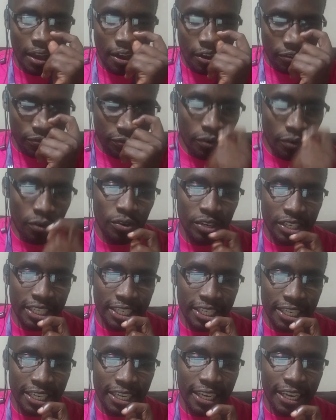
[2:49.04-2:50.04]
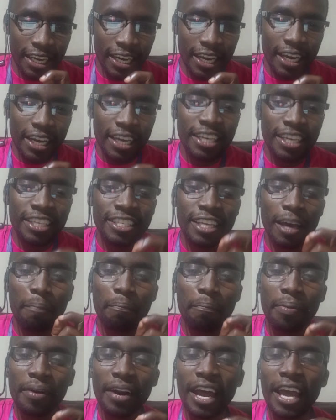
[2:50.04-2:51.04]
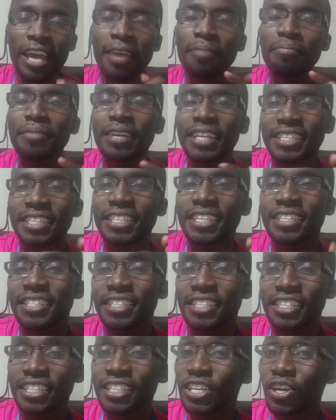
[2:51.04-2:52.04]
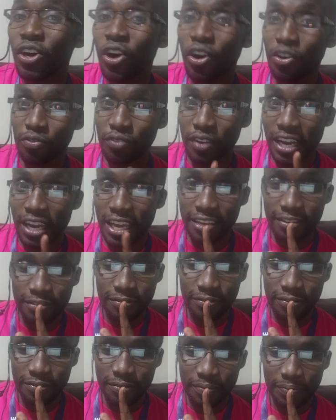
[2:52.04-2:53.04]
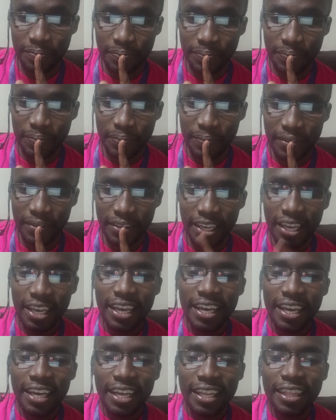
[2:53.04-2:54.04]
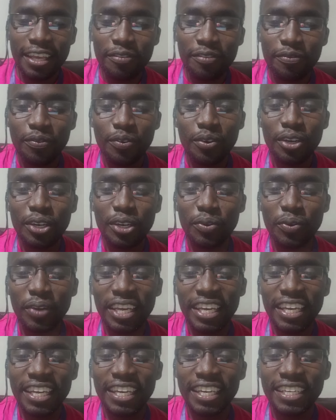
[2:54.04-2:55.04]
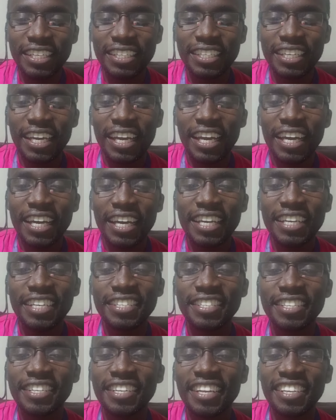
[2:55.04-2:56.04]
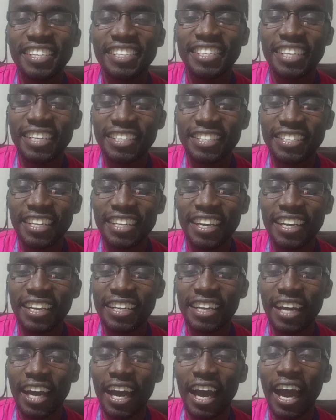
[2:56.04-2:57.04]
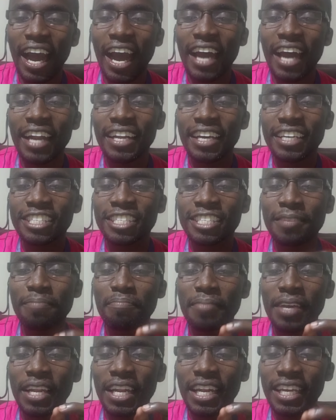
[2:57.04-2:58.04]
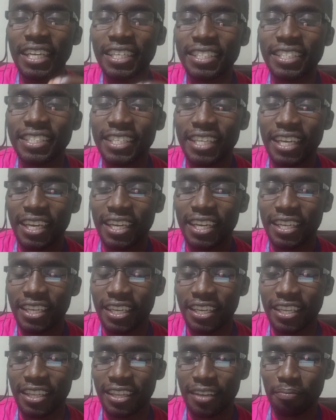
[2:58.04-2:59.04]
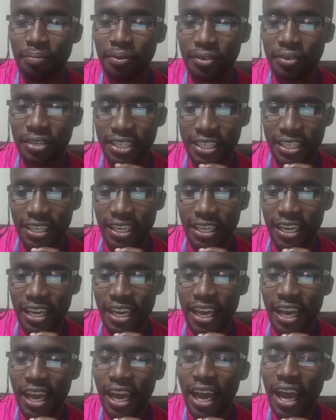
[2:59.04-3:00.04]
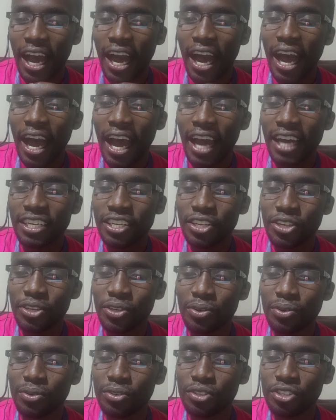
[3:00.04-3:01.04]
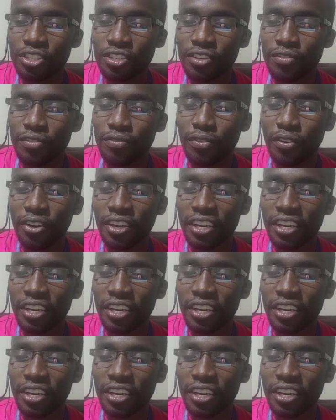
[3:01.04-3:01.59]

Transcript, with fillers: food is a prime necessity of life. The food we eat is digested and assimilated in the body and used for